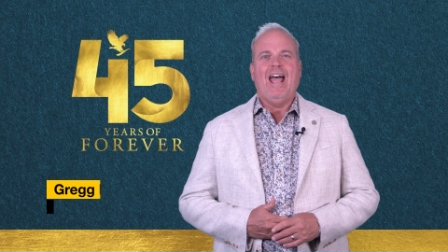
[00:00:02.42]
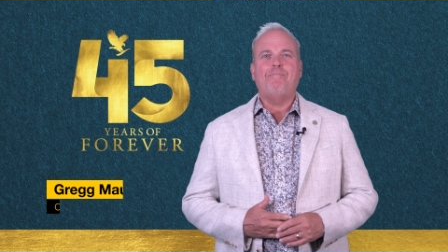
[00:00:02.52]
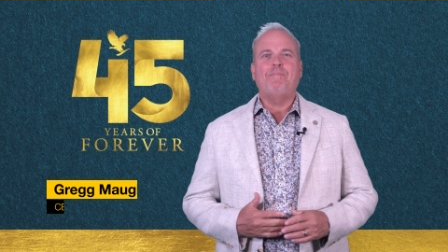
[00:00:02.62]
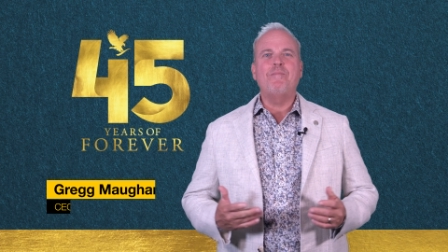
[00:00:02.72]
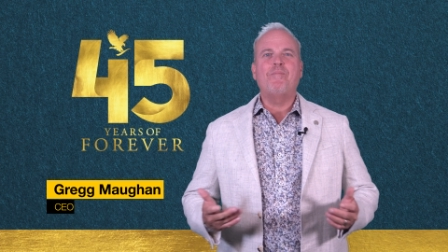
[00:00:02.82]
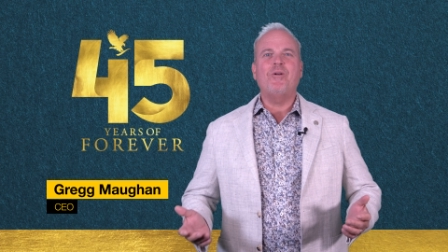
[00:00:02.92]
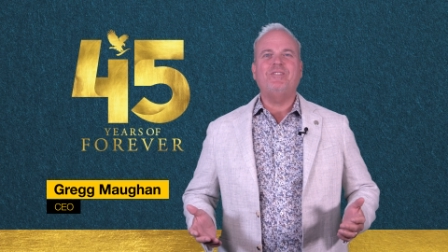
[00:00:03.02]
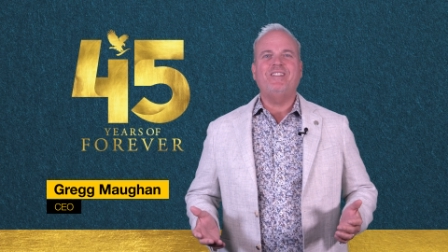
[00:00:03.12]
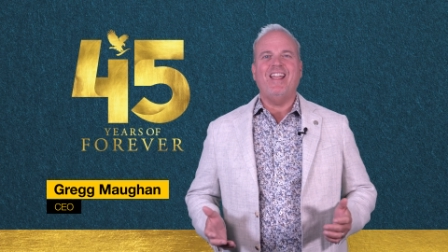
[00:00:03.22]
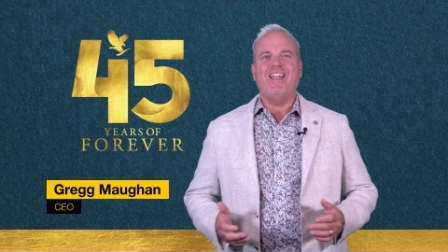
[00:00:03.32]
Happy
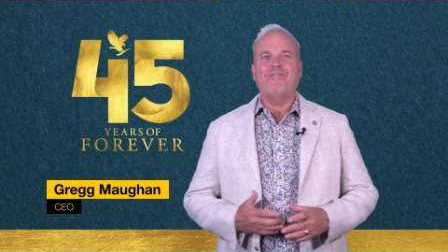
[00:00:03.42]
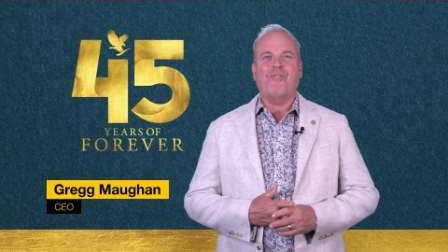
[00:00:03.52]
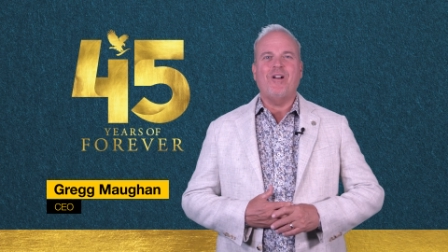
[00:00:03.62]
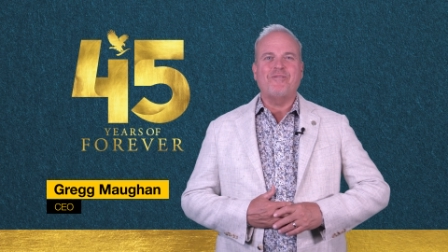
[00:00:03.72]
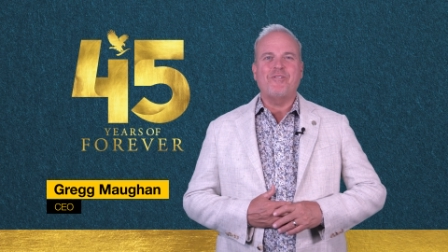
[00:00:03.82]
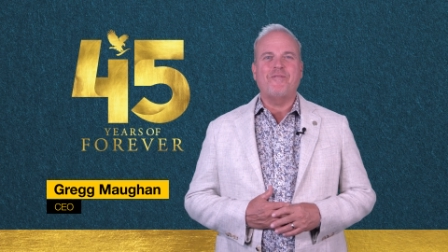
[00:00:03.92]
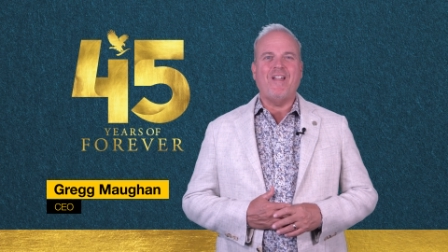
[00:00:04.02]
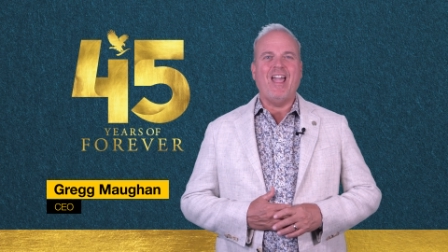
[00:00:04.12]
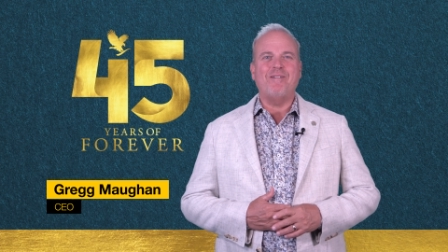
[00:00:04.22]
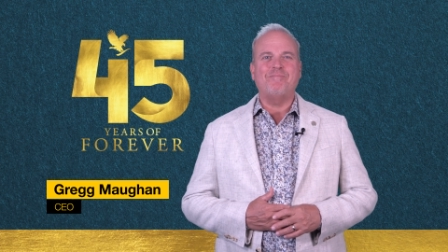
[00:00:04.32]
birthday, Forever
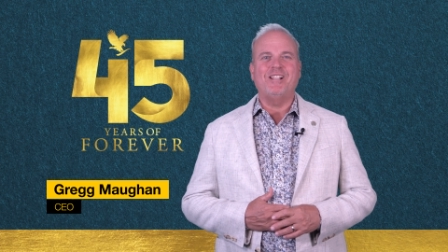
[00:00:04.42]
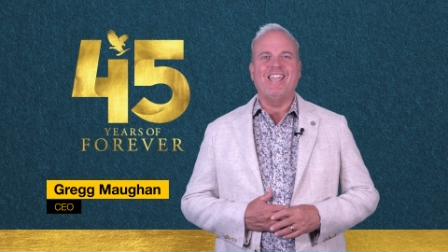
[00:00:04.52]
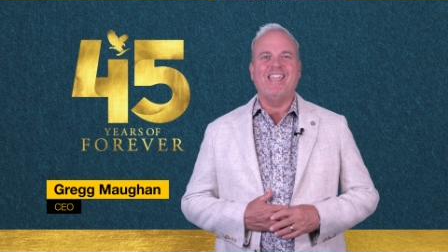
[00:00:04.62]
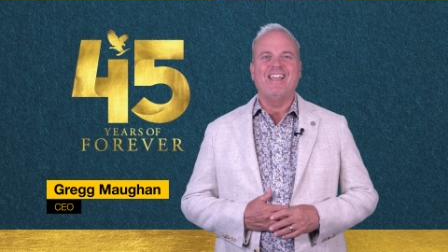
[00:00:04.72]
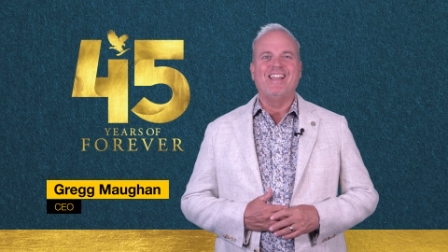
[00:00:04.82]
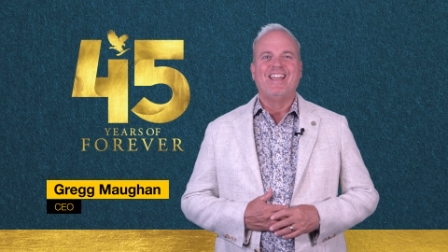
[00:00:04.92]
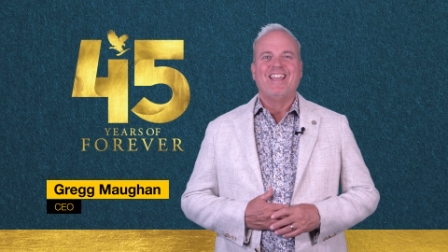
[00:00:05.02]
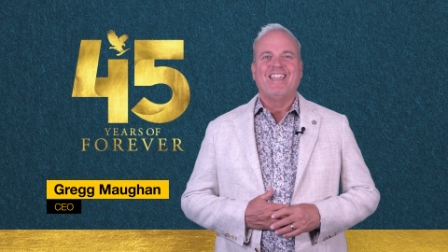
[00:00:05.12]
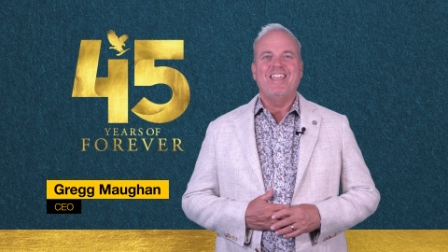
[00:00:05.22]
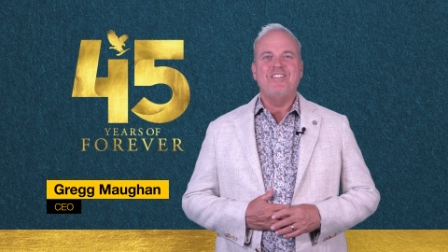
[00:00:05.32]
Family.
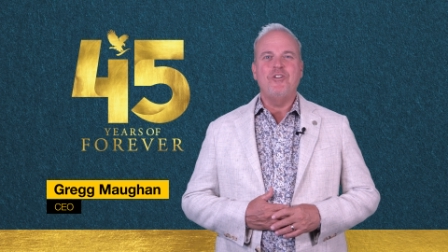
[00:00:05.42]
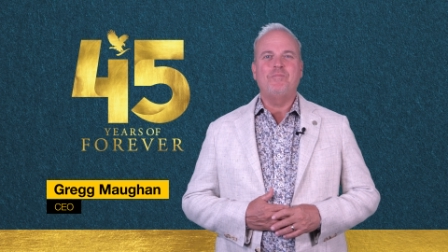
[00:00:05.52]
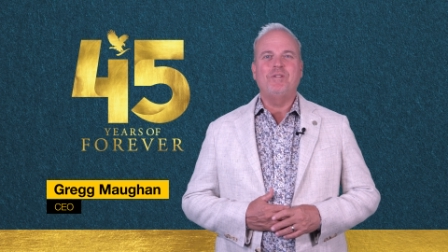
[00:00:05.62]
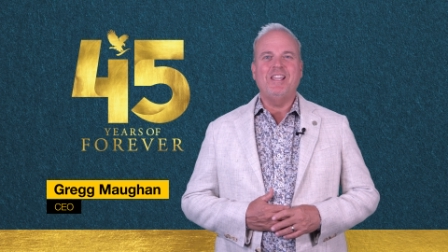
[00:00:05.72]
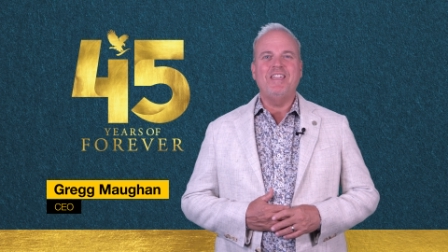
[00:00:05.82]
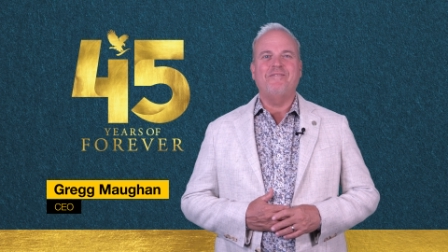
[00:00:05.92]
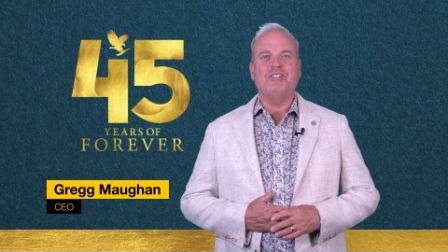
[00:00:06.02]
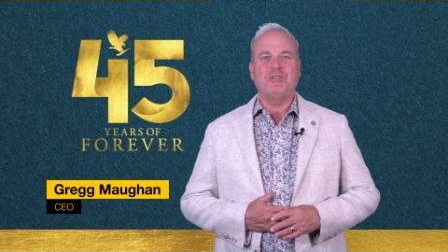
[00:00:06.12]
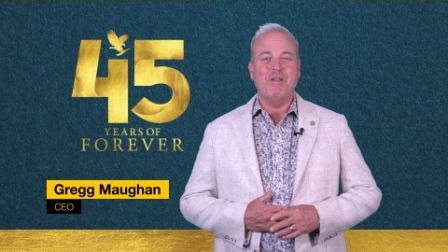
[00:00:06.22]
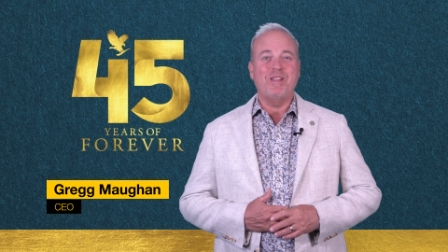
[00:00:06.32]
Can you believe
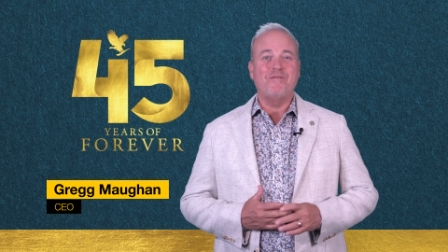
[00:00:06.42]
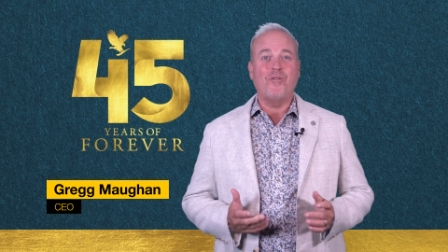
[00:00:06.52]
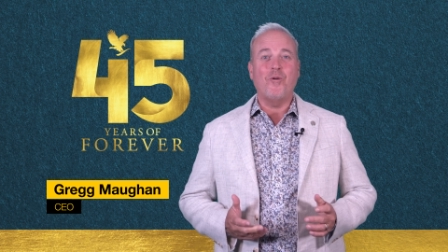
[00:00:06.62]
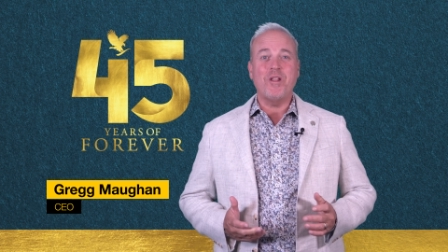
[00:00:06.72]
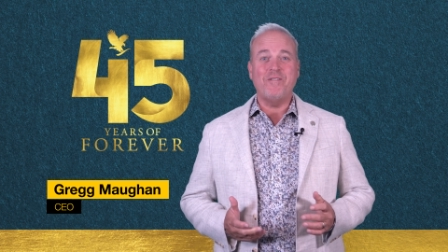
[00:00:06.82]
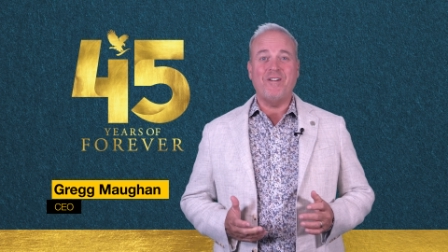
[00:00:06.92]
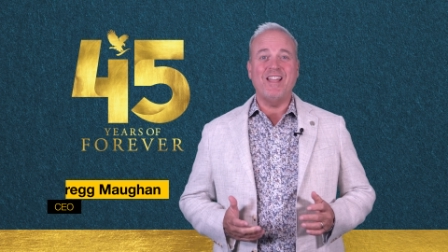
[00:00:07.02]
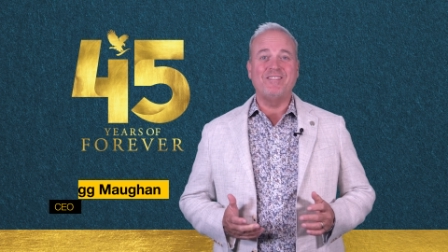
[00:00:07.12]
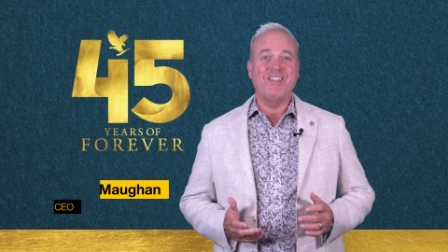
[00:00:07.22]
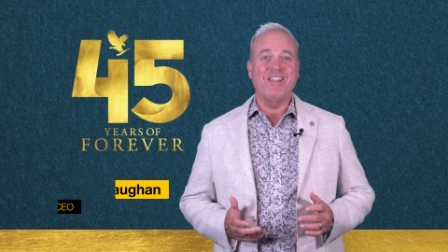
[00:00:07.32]
it's been
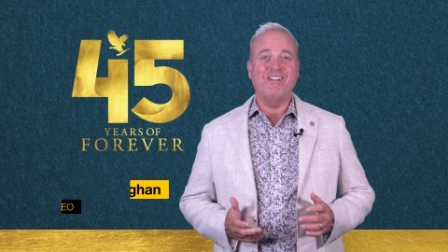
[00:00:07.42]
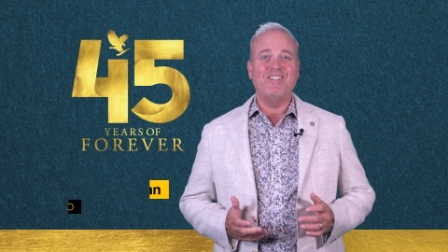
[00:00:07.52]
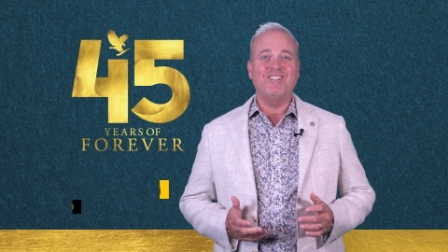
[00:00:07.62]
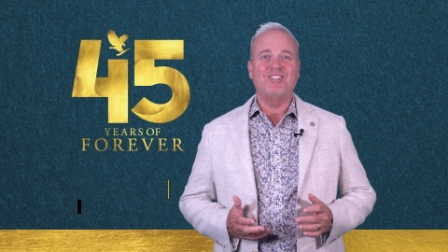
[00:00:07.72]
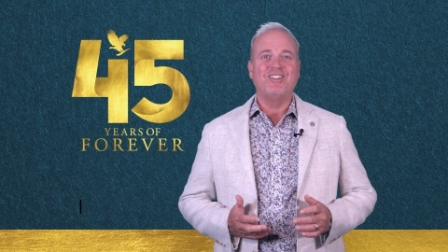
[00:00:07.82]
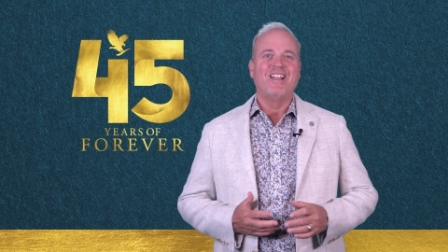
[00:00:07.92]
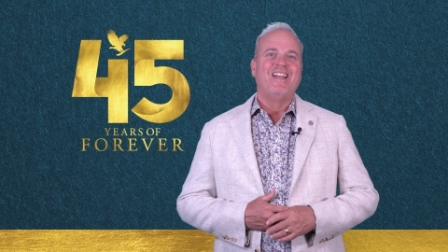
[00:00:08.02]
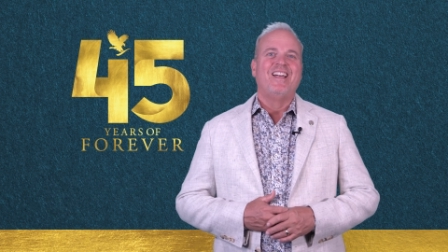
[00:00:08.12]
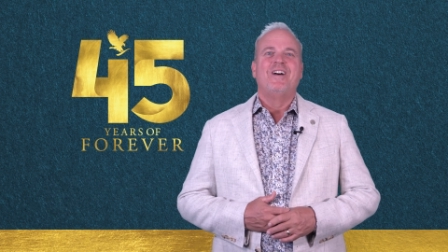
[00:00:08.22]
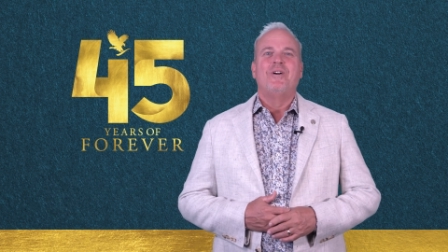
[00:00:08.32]
45 years?
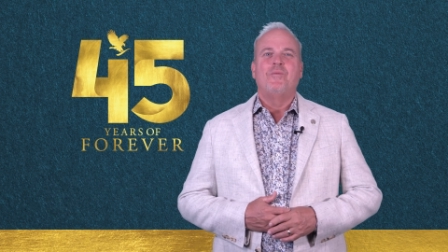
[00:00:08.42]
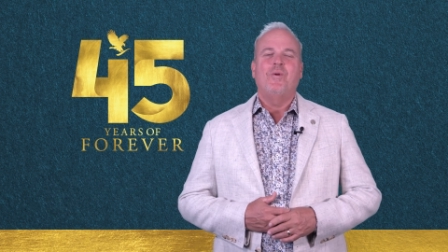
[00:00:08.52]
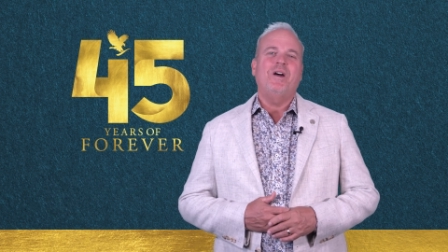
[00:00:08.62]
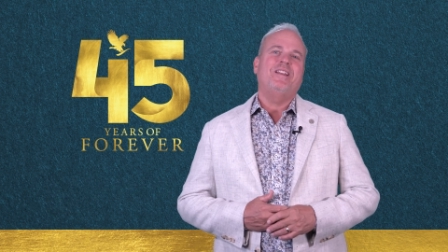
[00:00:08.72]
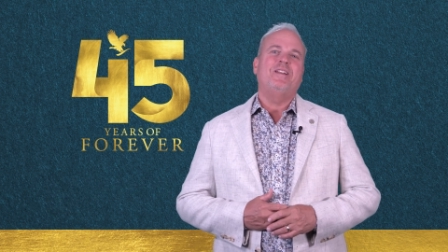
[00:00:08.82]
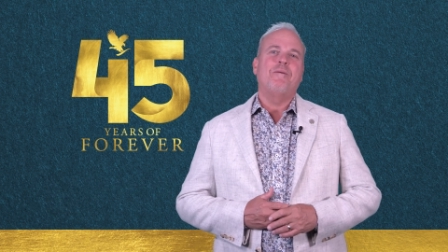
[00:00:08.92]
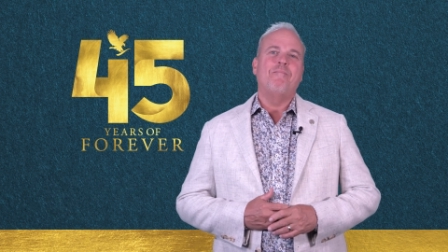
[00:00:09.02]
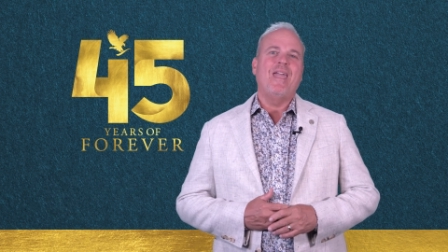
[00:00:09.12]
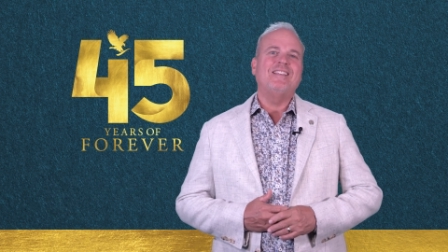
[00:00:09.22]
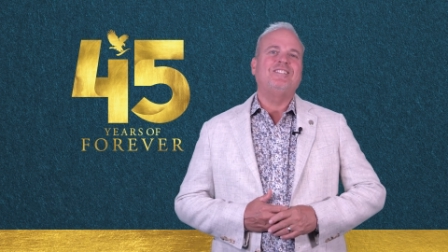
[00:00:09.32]
What an
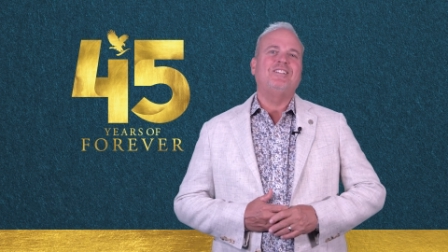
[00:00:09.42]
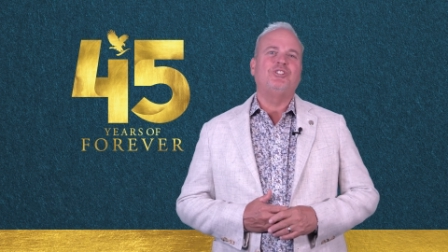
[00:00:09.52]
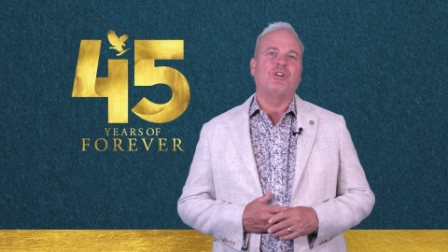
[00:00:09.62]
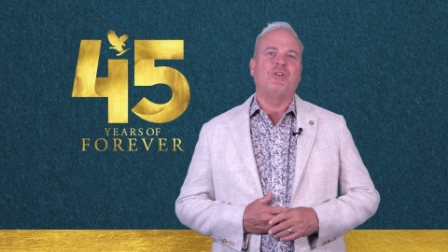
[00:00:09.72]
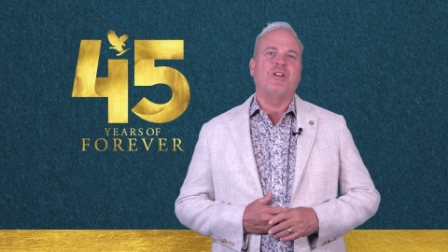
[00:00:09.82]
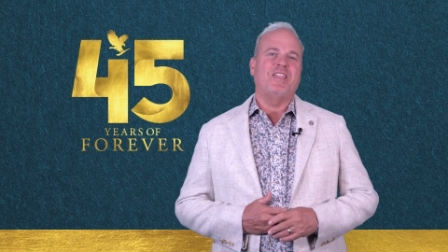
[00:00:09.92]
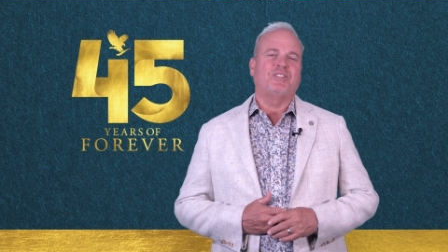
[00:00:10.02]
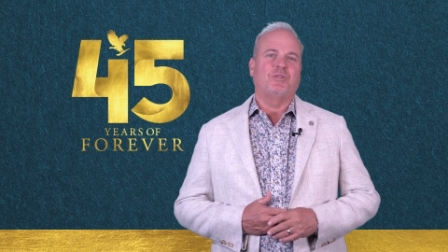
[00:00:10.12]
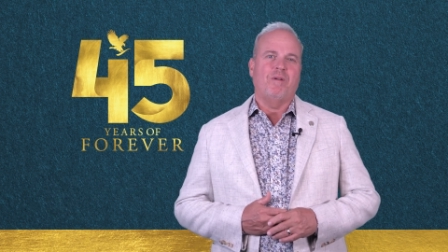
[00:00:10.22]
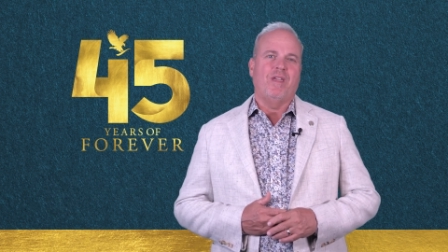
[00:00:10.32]
amazing journey
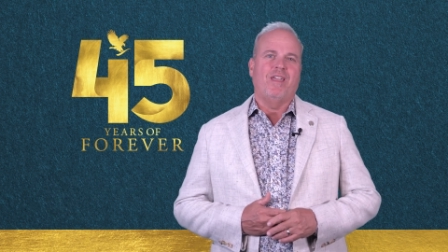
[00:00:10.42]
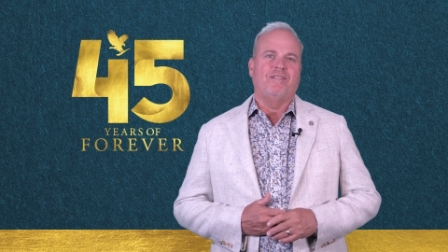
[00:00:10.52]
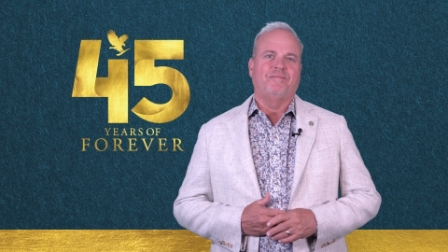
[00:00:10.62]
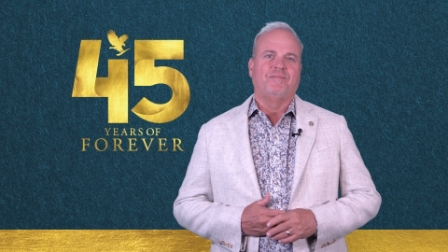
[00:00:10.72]
it's been.